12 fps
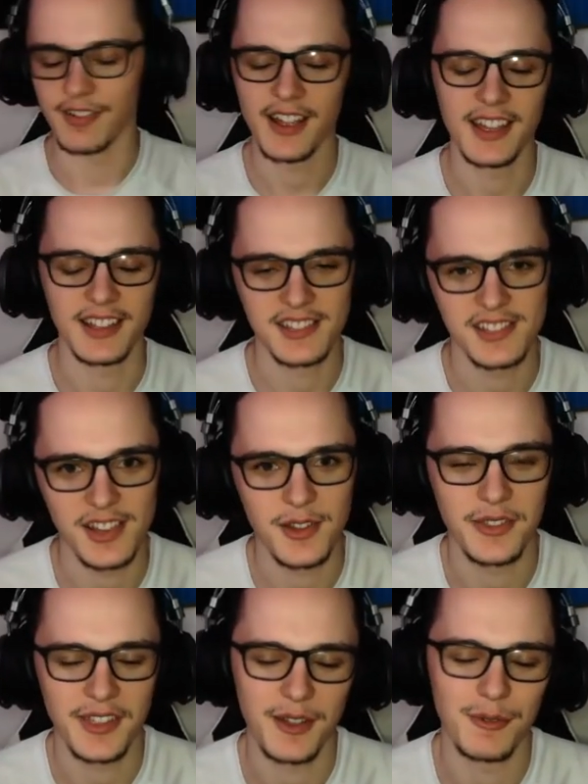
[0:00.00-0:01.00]
Right,
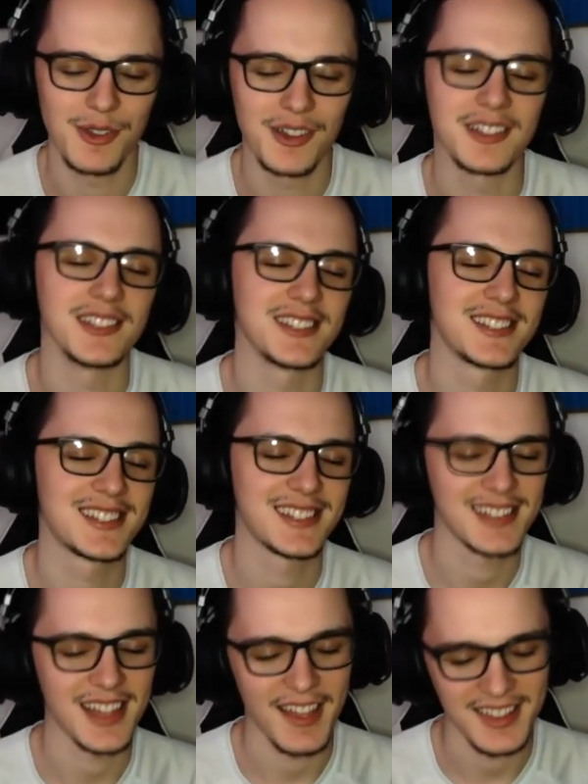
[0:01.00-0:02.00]
so that
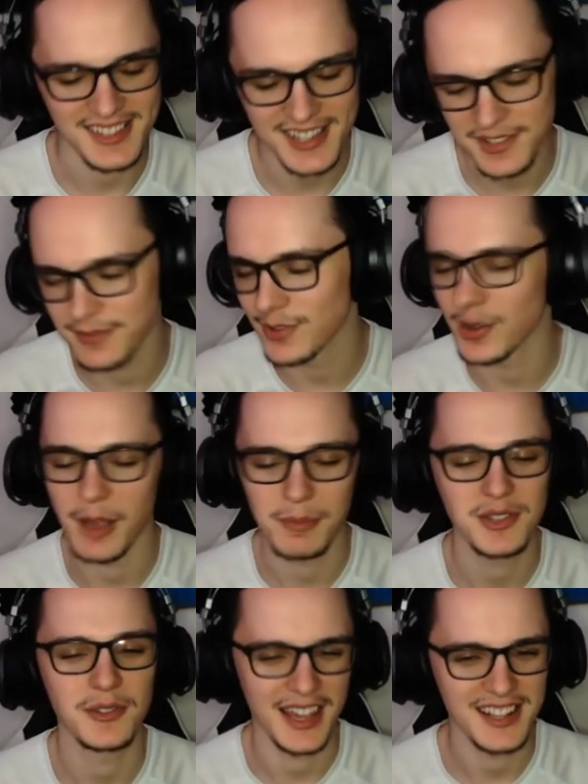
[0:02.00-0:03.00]
was season four,
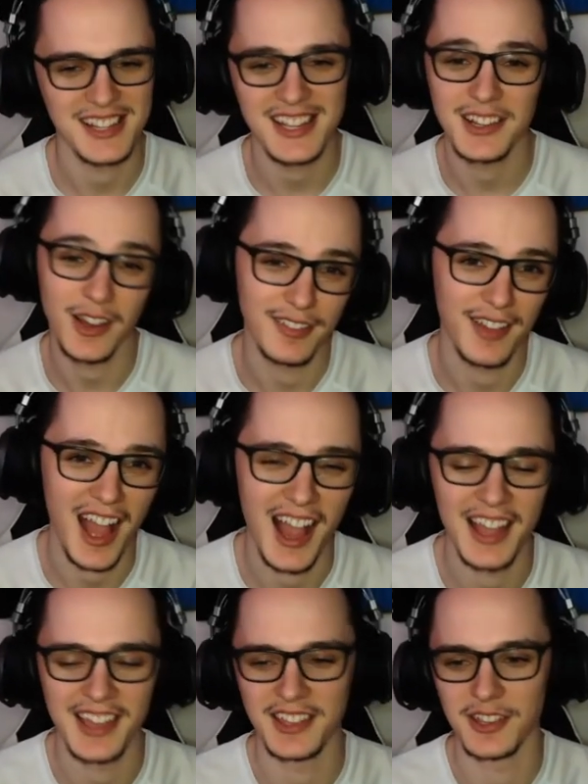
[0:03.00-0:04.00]
episode 18 of
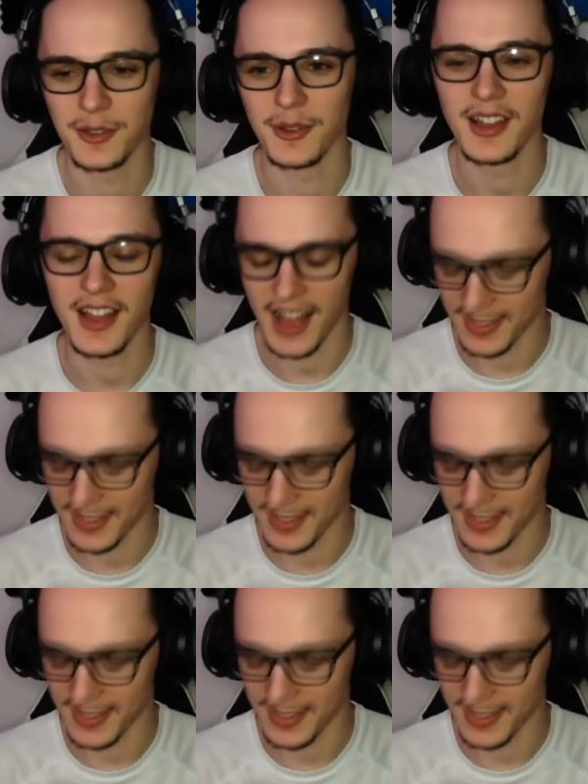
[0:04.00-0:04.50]
Haikyuu.